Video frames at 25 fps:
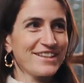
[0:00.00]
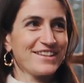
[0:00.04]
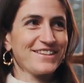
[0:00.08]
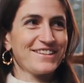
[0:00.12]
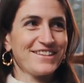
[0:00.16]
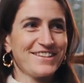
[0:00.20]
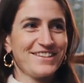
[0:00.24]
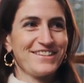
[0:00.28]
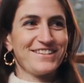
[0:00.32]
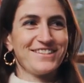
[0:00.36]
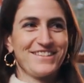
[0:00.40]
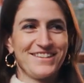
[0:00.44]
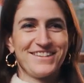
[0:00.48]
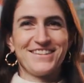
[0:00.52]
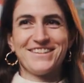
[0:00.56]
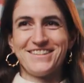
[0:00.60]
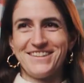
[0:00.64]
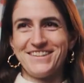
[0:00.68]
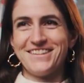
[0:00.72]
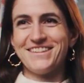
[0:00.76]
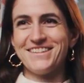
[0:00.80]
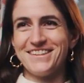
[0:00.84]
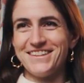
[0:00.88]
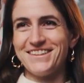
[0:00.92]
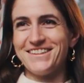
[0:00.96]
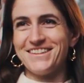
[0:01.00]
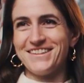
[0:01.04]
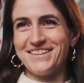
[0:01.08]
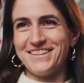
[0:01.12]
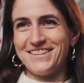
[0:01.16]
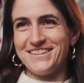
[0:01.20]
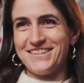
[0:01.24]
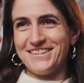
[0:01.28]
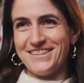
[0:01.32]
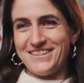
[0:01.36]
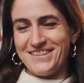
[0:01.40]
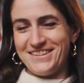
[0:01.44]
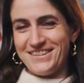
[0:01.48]

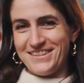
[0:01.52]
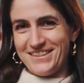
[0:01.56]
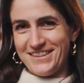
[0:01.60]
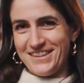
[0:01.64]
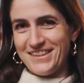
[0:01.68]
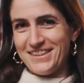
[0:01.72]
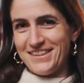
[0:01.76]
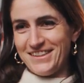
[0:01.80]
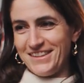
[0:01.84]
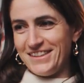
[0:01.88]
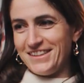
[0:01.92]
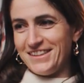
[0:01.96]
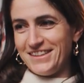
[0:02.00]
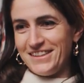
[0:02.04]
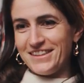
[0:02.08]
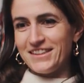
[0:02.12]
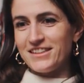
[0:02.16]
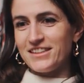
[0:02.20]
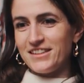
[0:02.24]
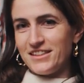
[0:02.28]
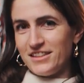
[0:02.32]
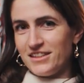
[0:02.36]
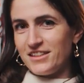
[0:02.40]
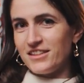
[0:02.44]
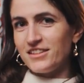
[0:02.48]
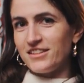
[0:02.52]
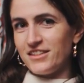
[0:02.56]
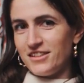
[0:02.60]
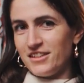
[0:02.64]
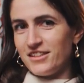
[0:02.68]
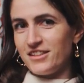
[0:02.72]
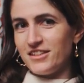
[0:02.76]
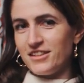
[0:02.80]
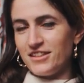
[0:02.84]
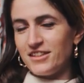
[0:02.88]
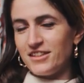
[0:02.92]
[no speech]